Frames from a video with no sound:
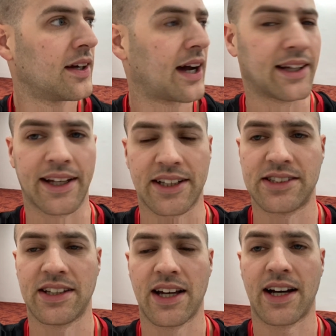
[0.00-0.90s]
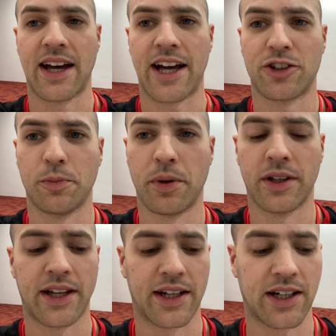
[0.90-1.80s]
I'd like to see Aku pull
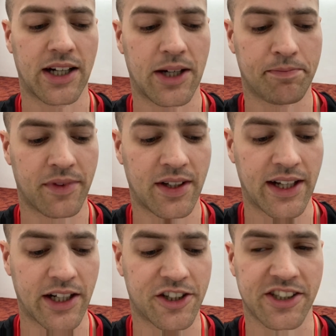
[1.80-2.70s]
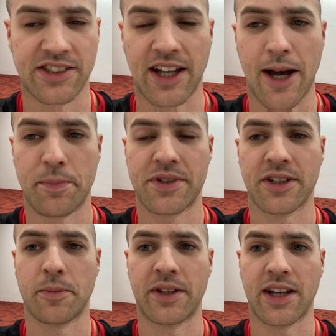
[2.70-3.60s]
like a Kristaps
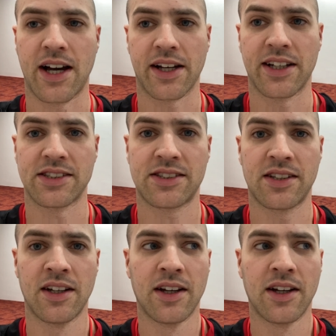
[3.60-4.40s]
or a Mindaugas.